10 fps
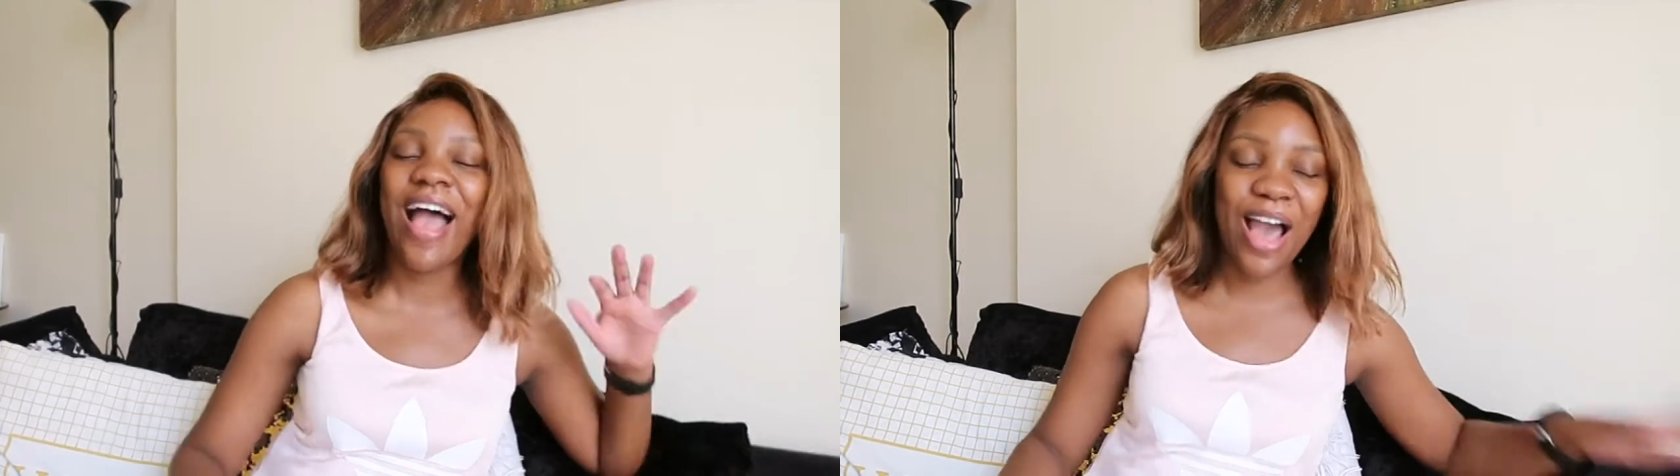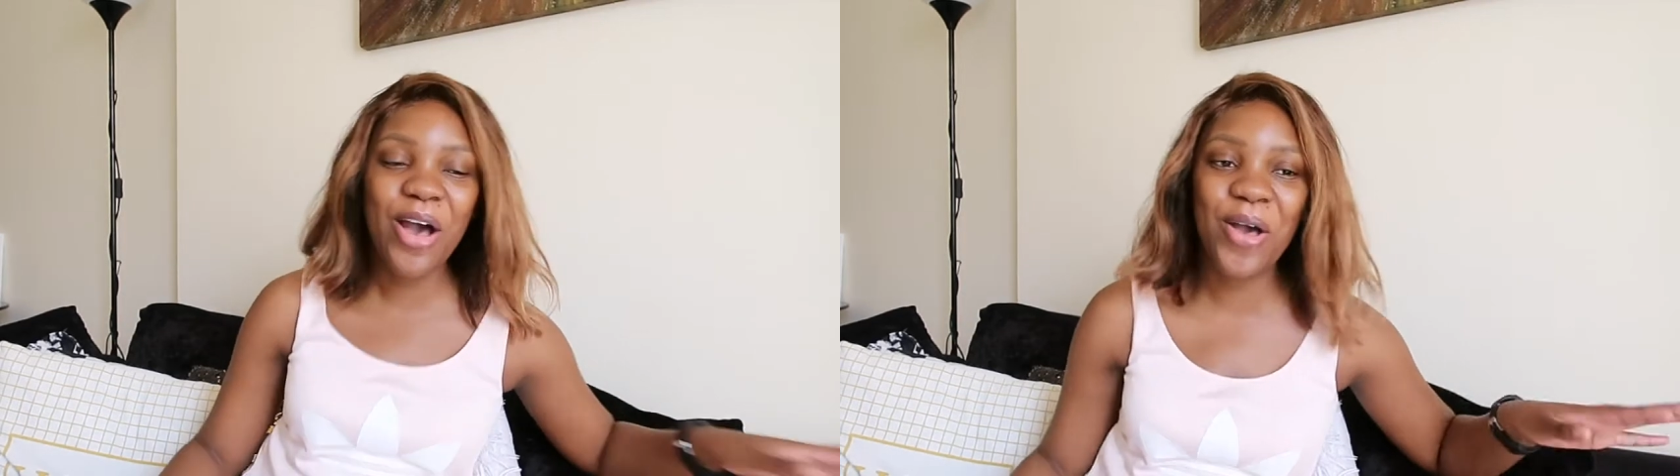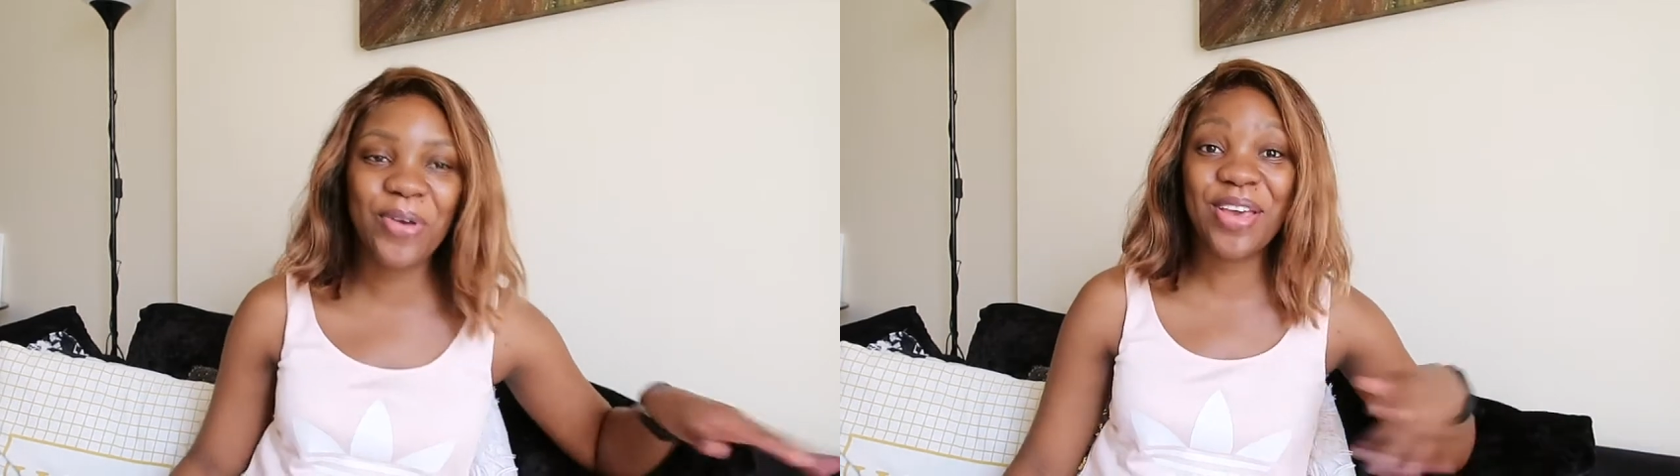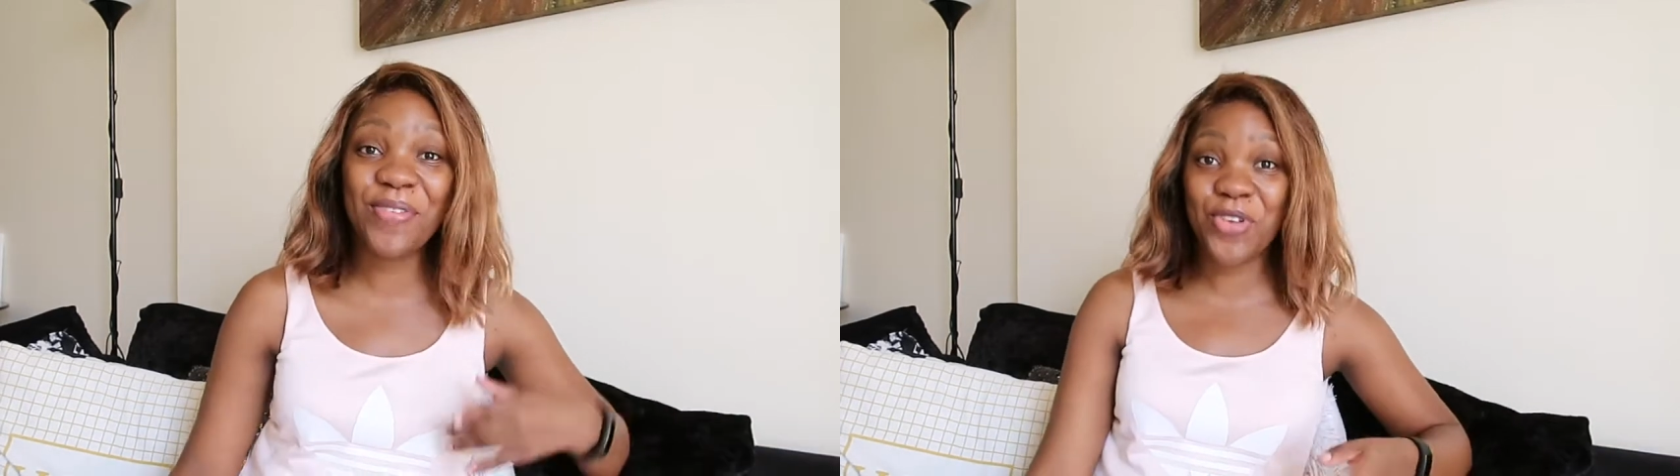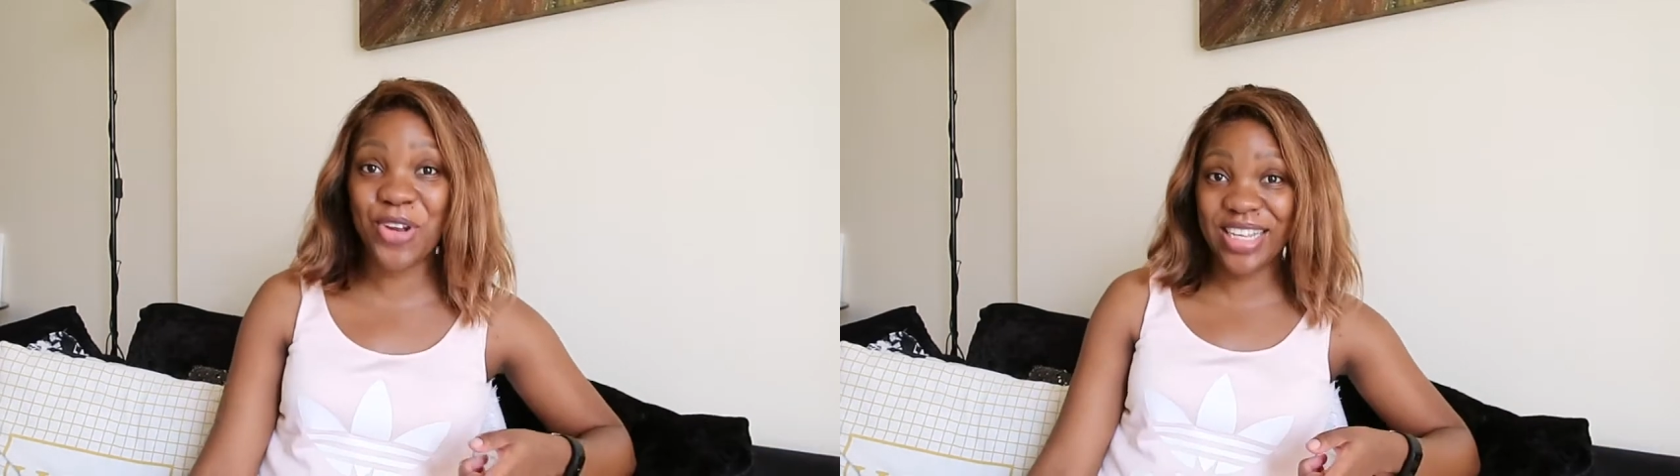I'll
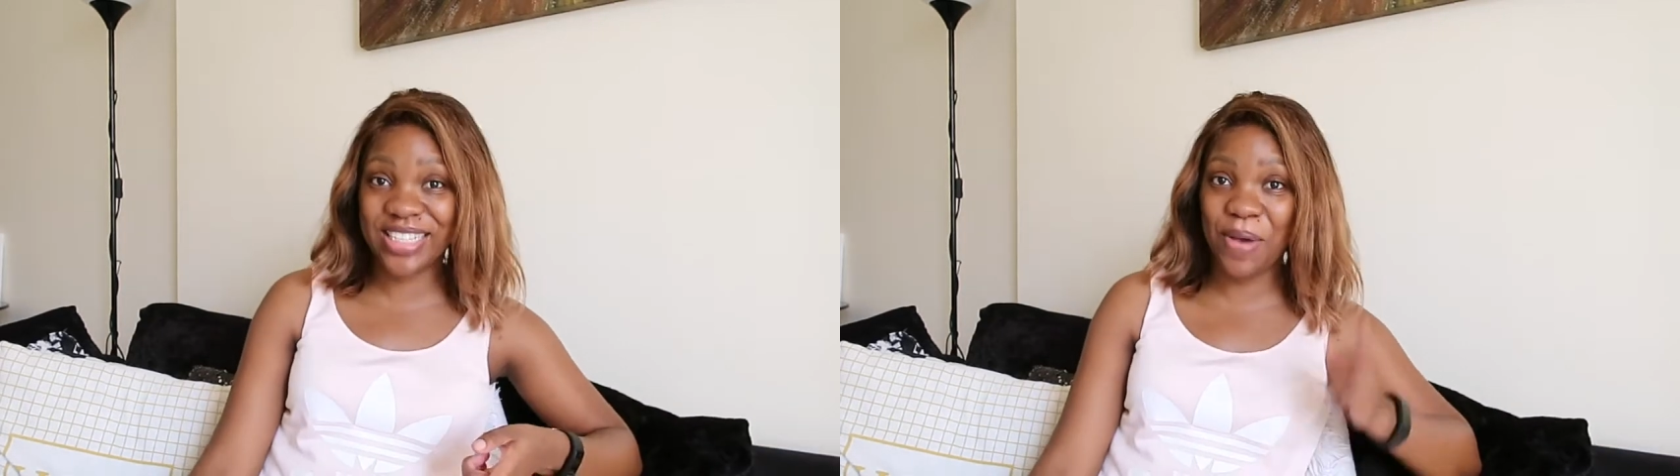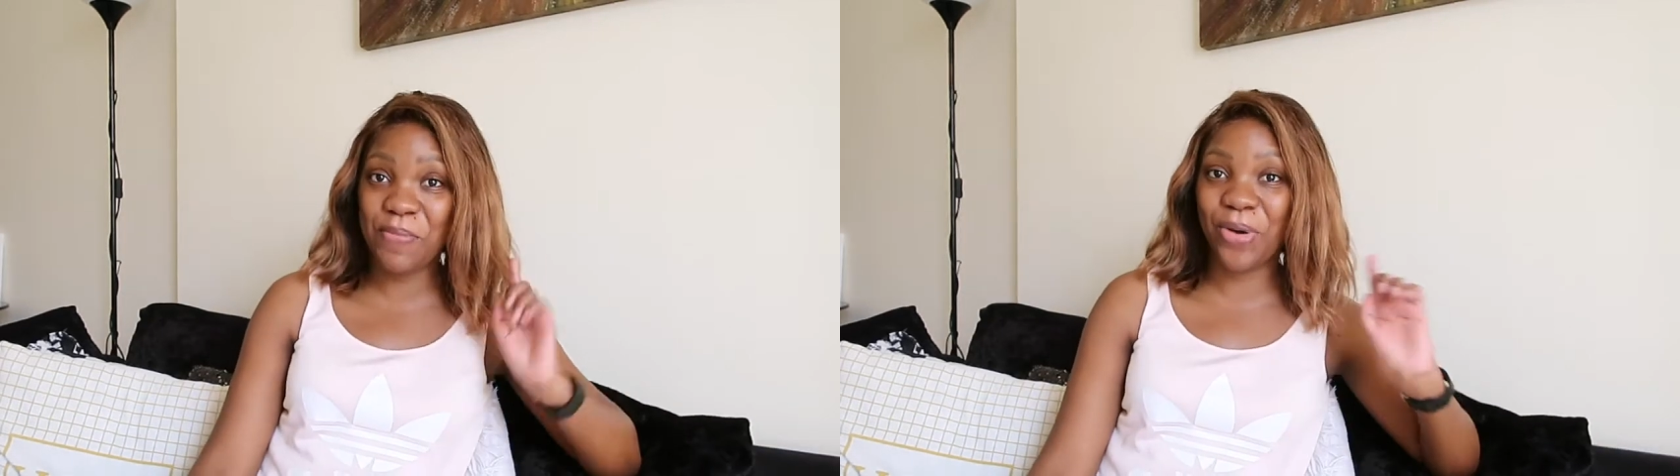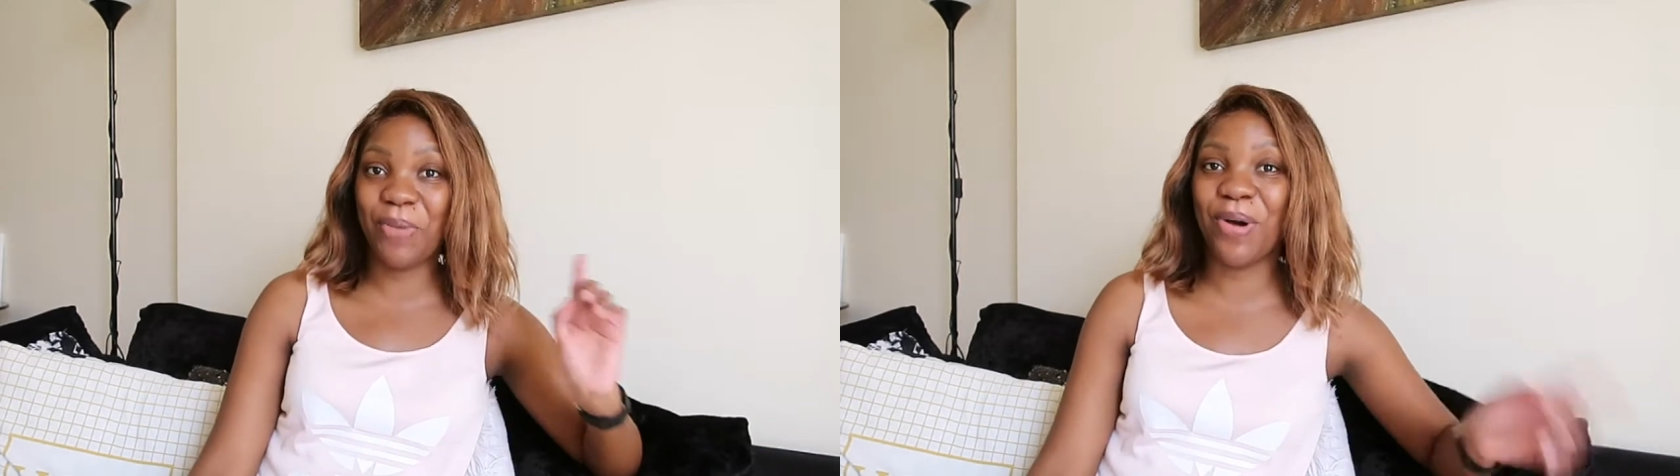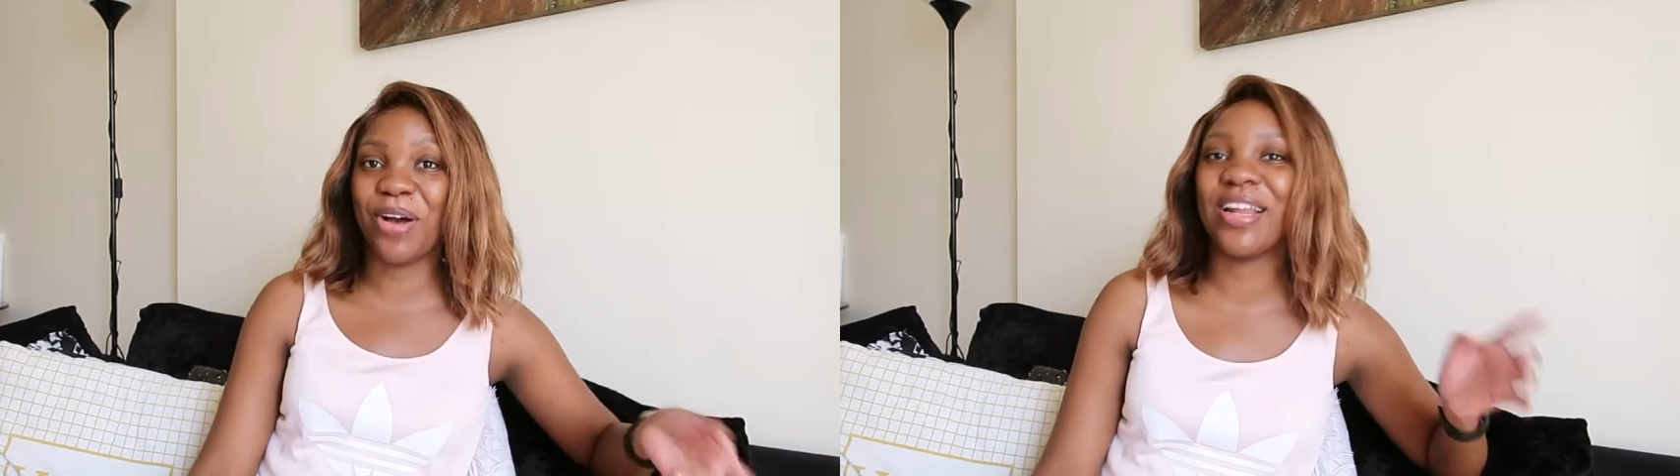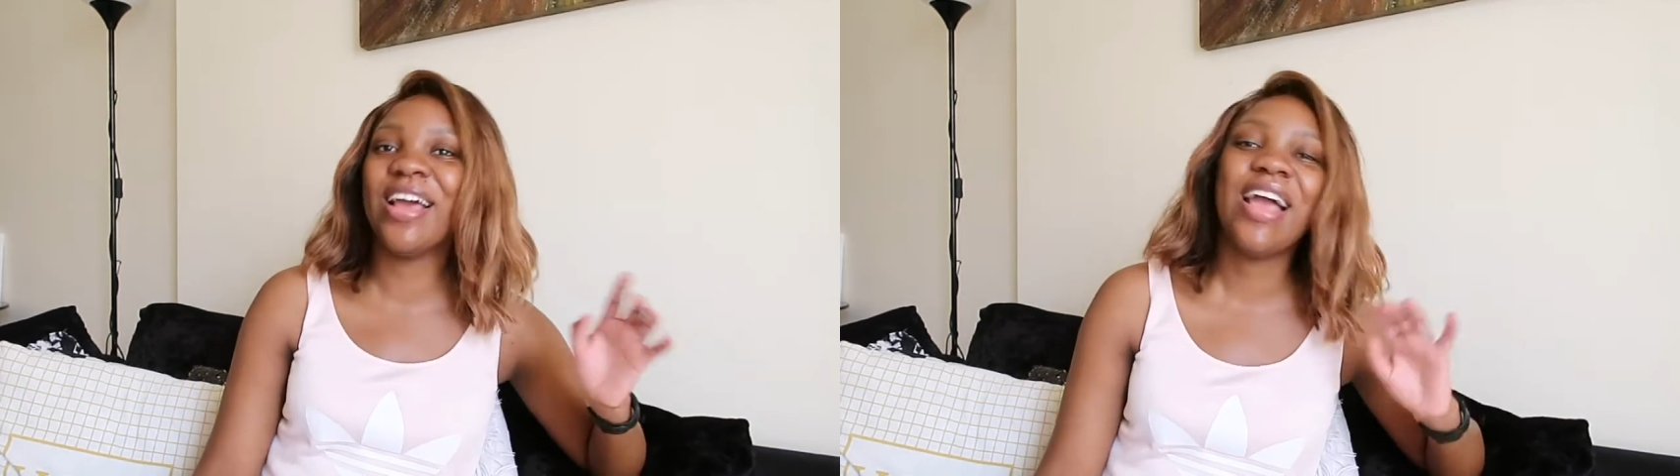give you an example
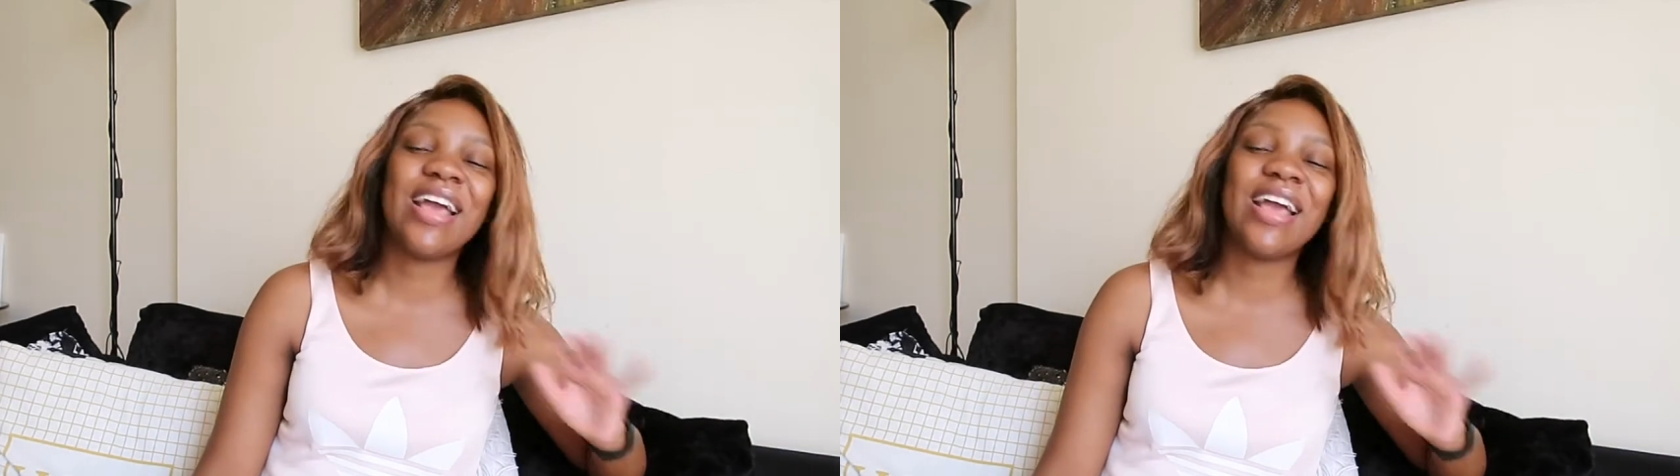about